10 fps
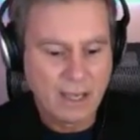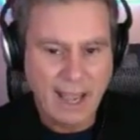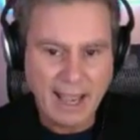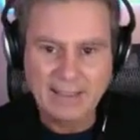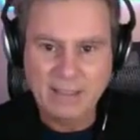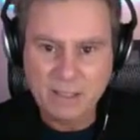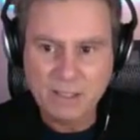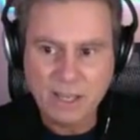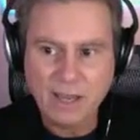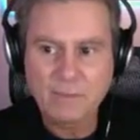at the
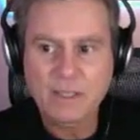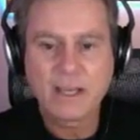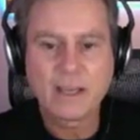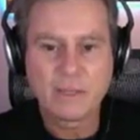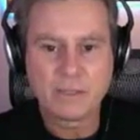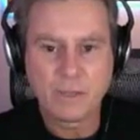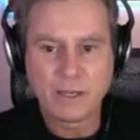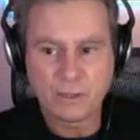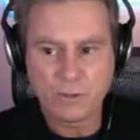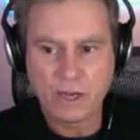same time as
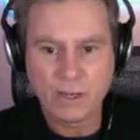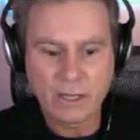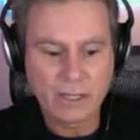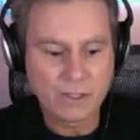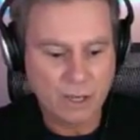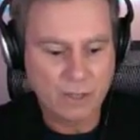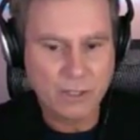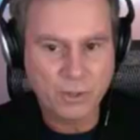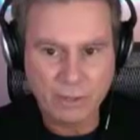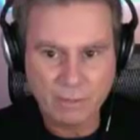being a traitor, he is
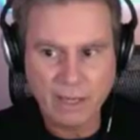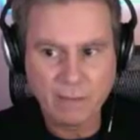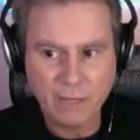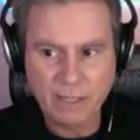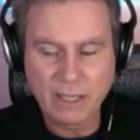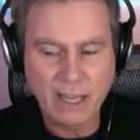also, in my opinion,